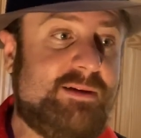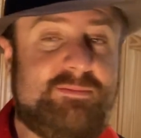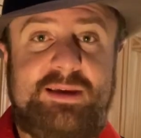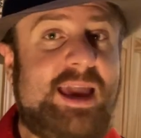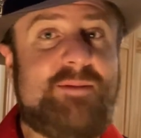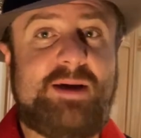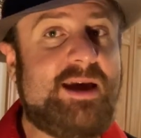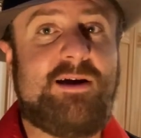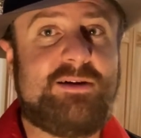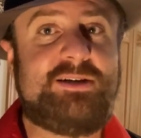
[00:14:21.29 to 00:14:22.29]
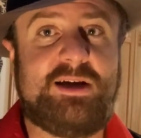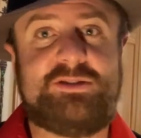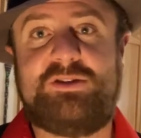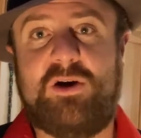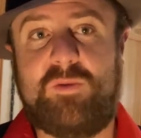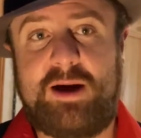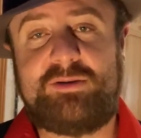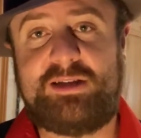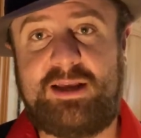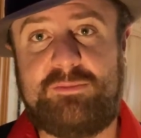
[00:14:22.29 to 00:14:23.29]
Yeah, my heart does go out
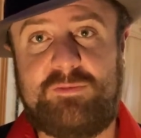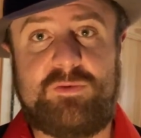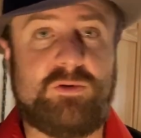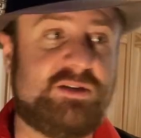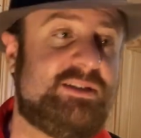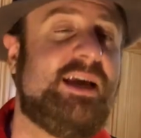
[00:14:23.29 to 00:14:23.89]
to him, of course.